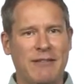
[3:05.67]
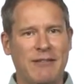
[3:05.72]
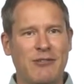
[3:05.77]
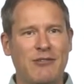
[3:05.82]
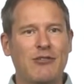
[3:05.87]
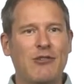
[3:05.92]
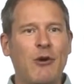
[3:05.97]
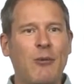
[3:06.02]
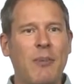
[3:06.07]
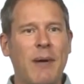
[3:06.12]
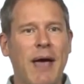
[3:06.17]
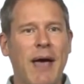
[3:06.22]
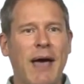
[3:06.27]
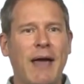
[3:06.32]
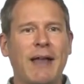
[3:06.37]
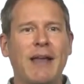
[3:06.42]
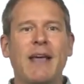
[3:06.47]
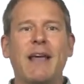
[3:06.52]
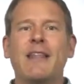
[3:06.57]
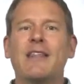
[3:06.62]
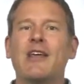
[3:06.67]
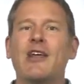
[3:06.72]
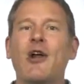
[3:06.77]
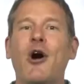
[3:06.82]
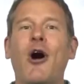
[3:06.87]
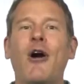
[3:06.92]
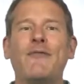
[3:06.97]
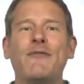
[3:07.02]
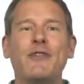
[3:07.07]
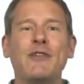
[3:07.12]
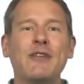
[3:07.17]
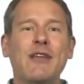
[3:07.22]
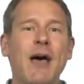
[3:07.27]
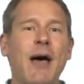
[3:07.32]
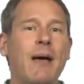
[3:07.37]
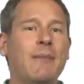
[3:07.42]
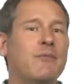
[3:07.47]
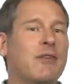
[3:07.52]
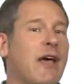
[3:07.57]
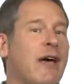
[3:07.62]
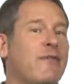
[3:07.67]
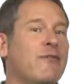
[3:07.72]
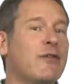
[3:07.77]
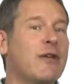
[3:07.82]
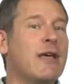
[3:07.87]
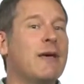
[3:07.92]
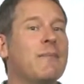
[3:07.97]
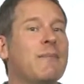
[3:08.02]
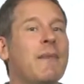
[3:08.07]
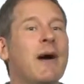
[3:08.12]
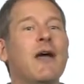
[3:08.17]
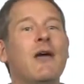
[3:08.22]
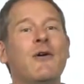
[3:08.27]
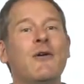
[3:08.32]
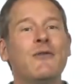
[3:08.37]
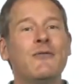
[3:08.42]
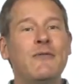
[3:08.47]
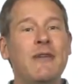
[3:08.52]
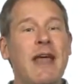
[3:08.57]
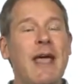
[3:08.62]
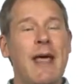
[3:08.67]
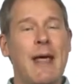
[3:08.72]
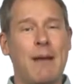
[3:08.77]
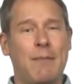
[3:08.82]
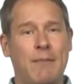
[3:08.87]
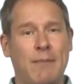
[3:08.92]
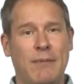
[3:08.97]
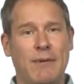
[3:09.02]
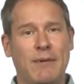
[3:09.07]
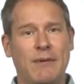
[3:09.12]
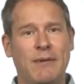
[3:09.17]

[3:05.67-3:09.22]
So bad that oftentimes I forget my own name.